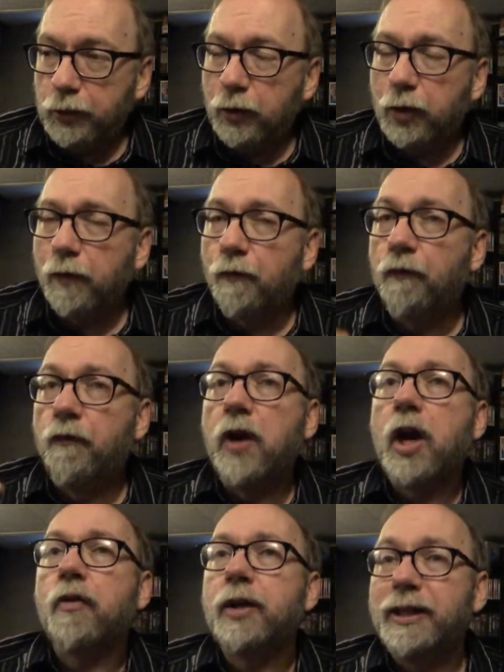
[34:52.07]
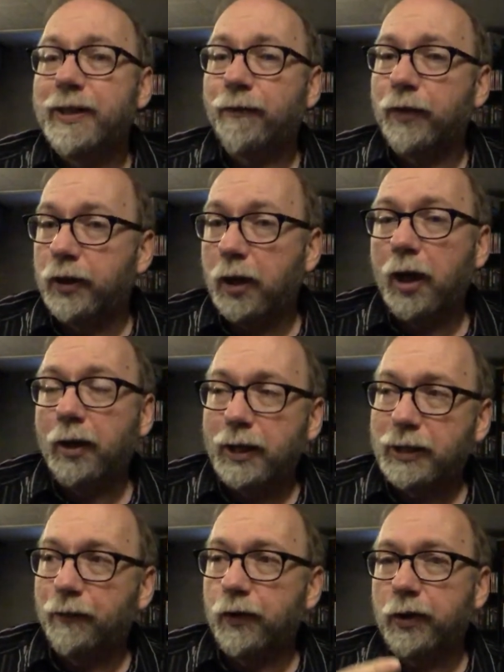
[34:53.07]
you hear very different
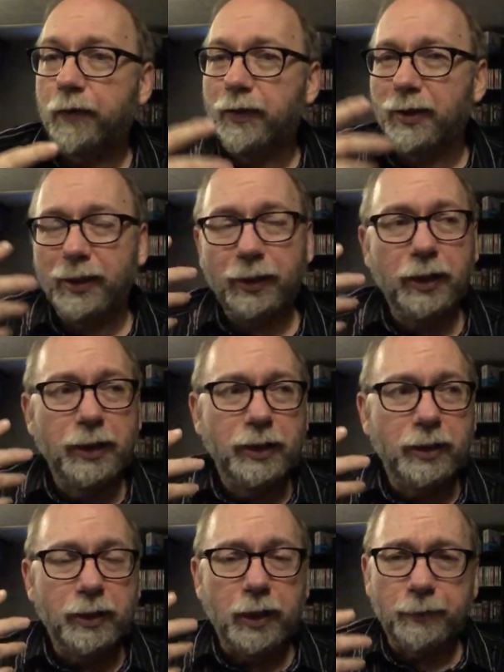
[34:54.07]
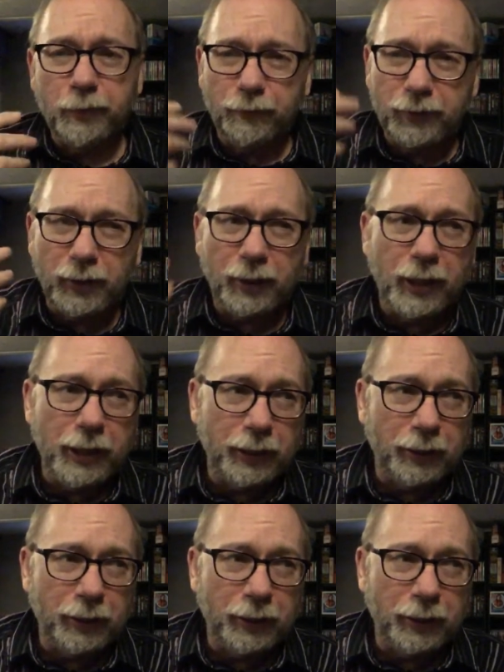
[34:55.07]
dialects, very different like types of slang.